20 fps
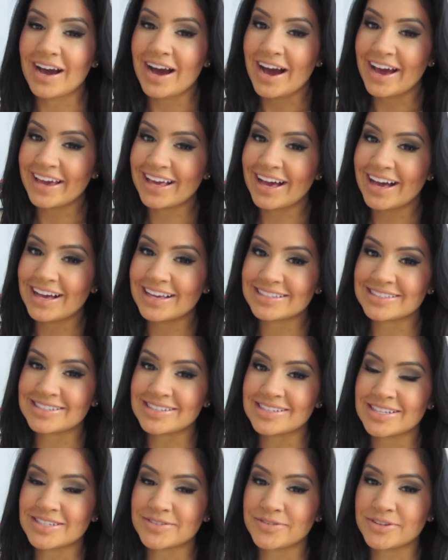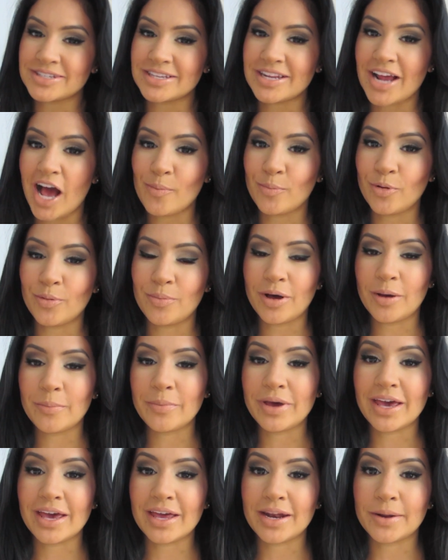Hi guys, this is Rosita
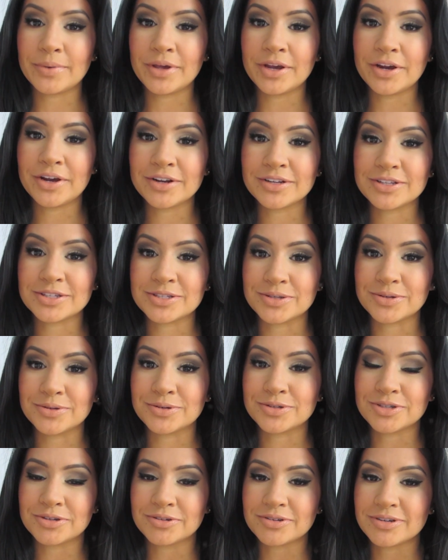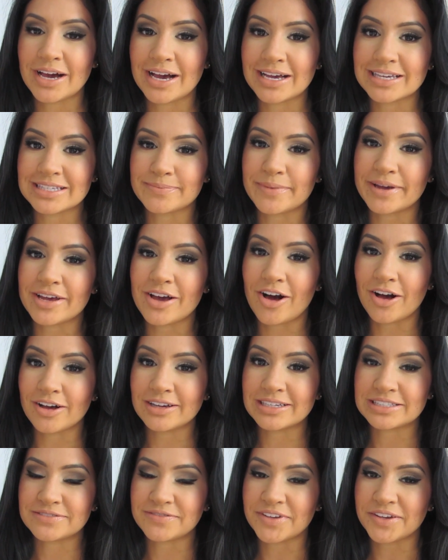Applebaum and I'm here to show you guys my
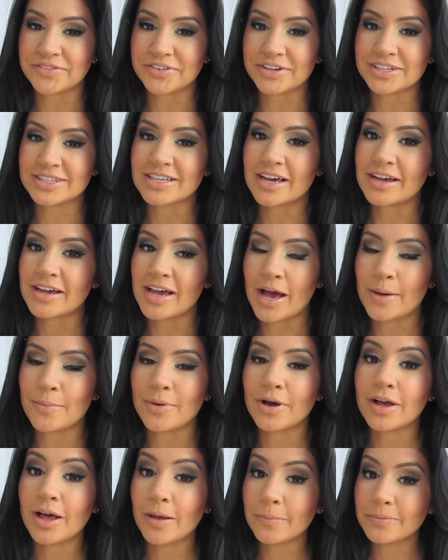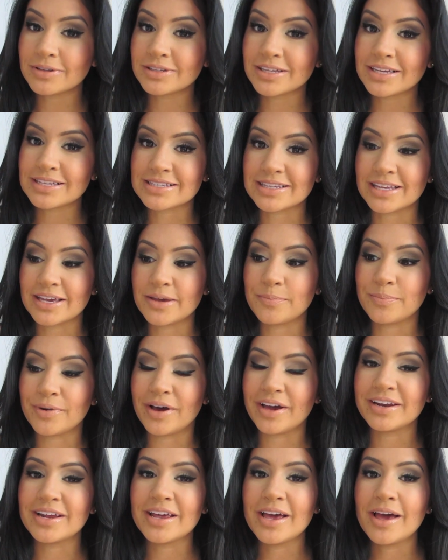August favorites. I am a couple days late,
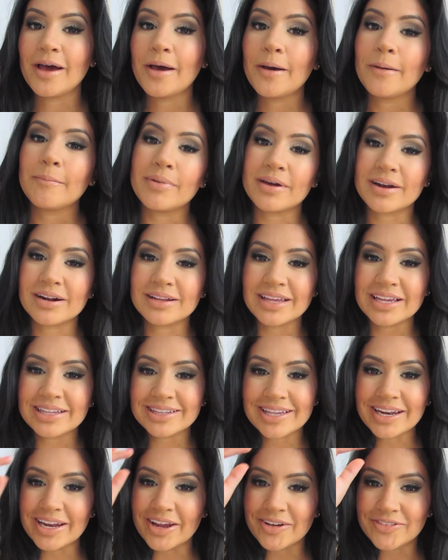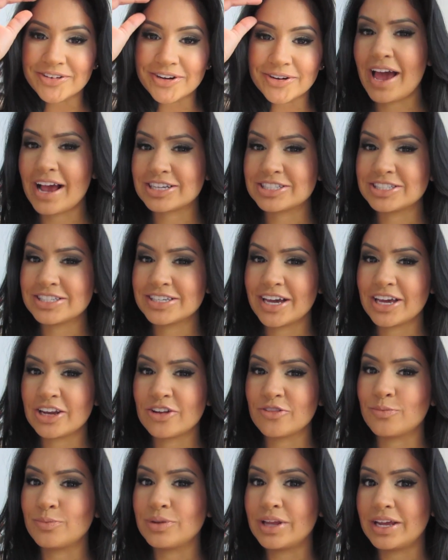but better late than never. Actually
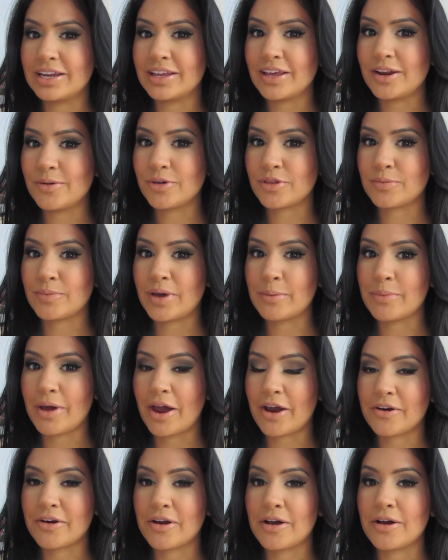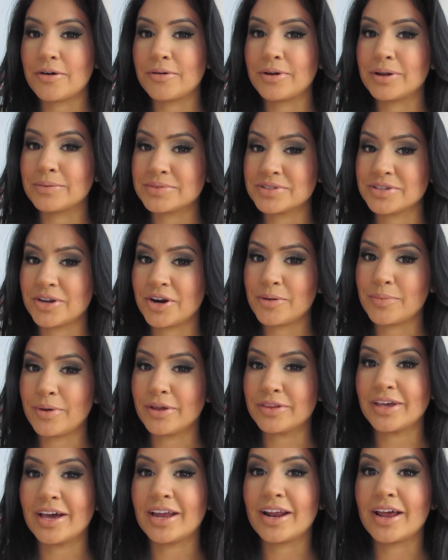kind of blend in with my background. I'm sorry
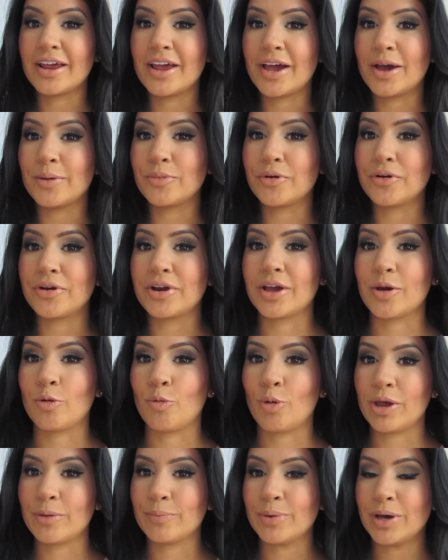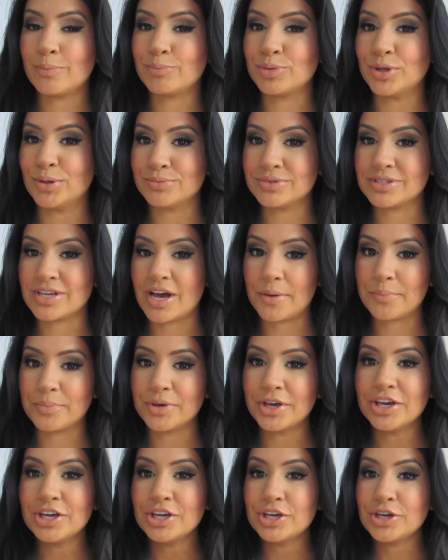about that. I am wearing a white peplum
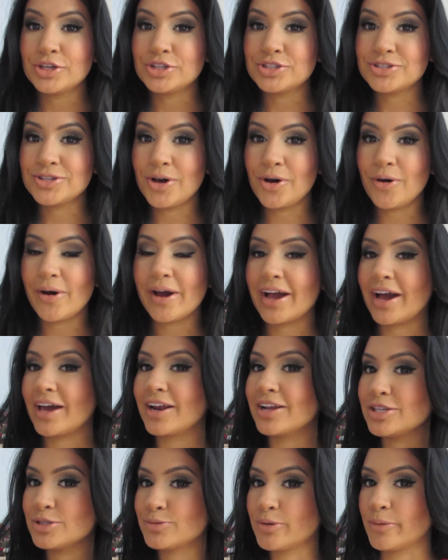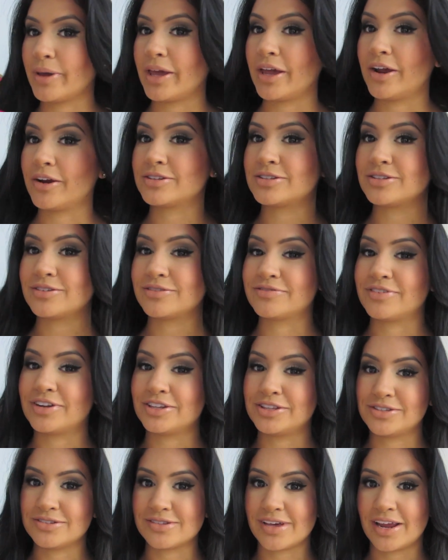top, so I kind of just put my hair to the
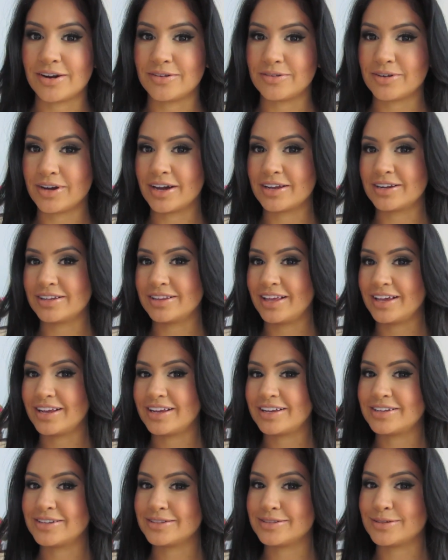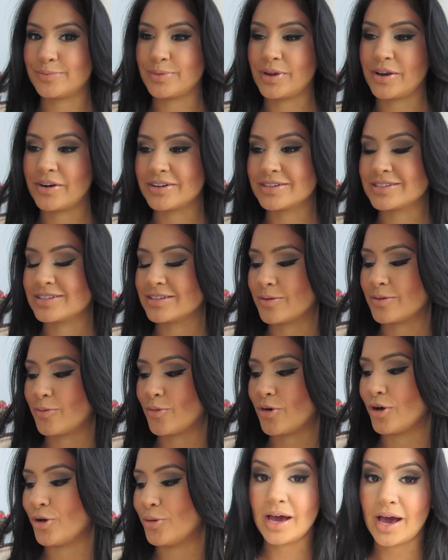front so that I don't kind of like disappear into the
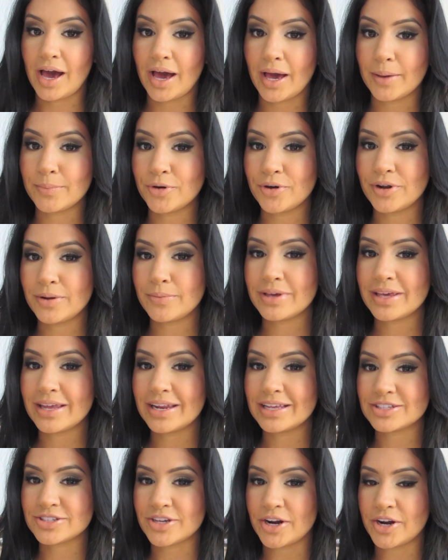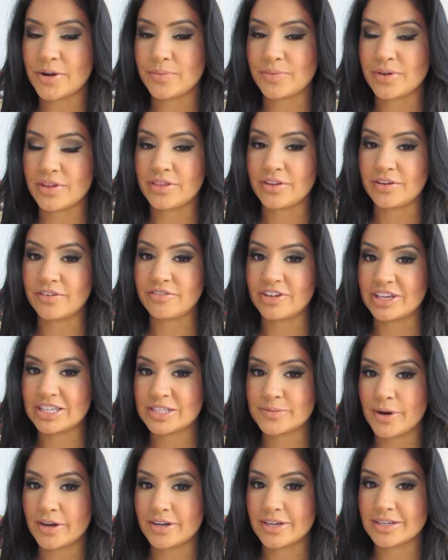wall. I'm going to be getting started with the
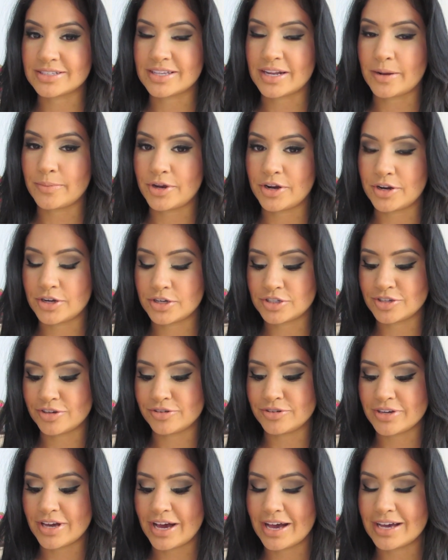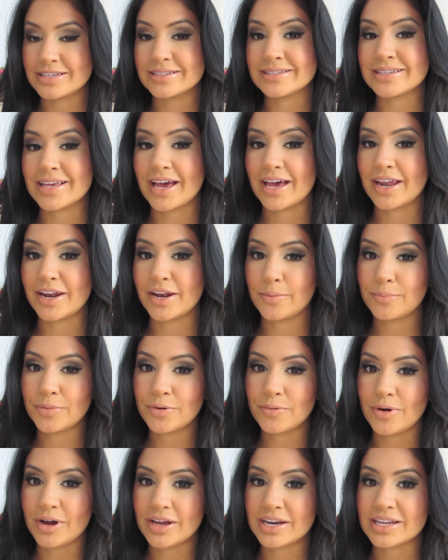face products that I'm here to show you guys, and
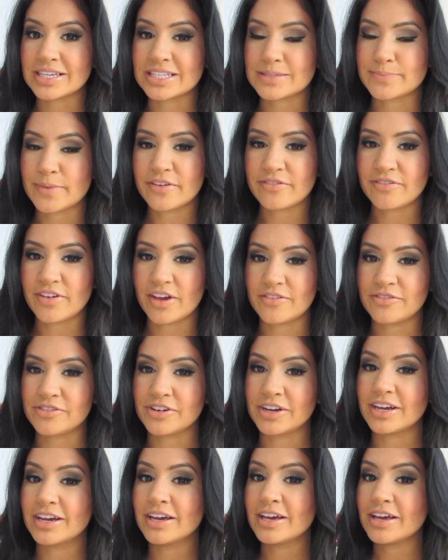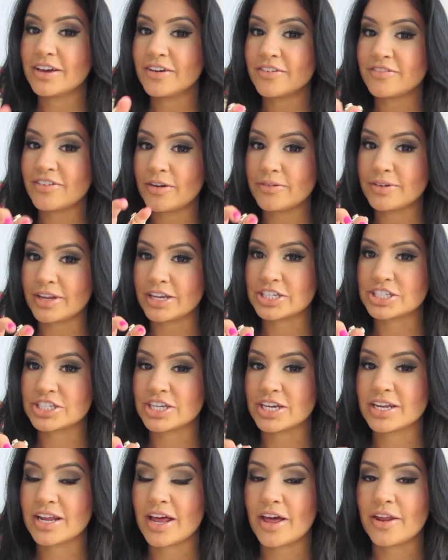number one is my favorite
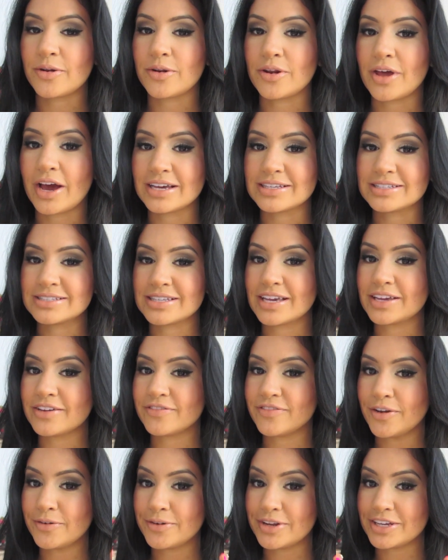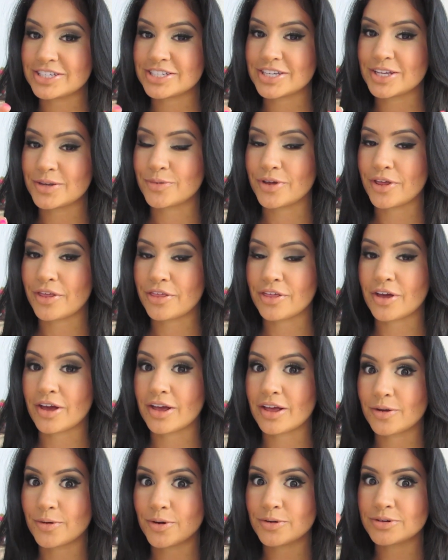foundation, and I say foundation with
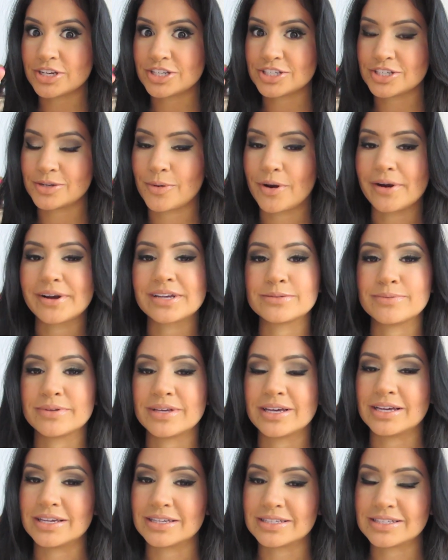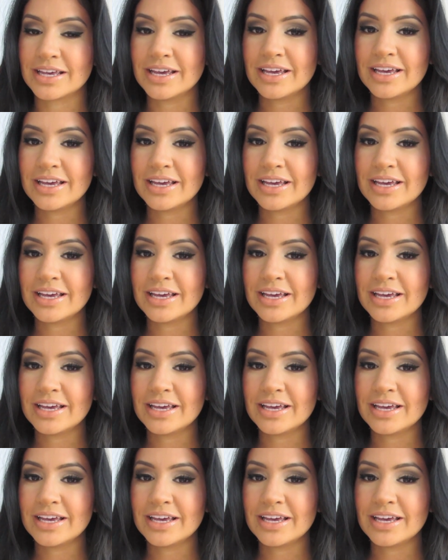quotation marks because